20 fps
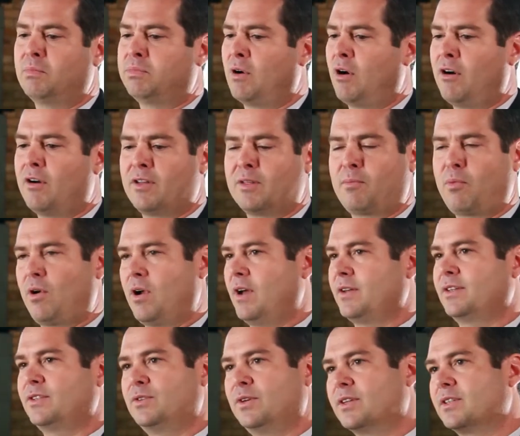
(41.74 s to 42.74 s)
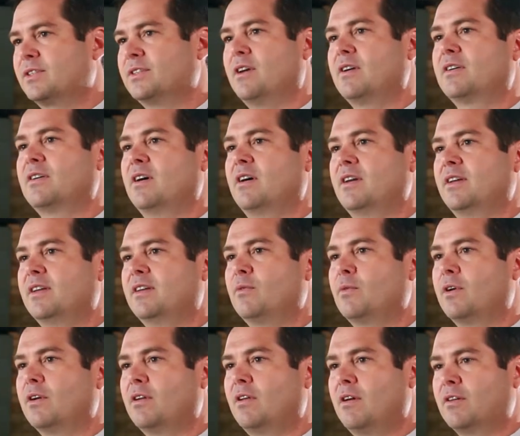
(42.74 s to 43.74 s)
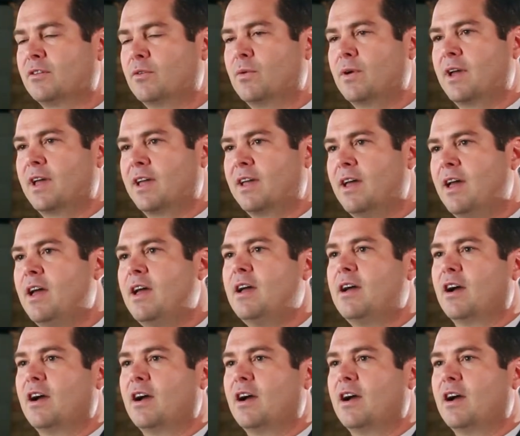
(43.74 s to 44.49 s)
part of the process you get stuck on, anywhere along the way,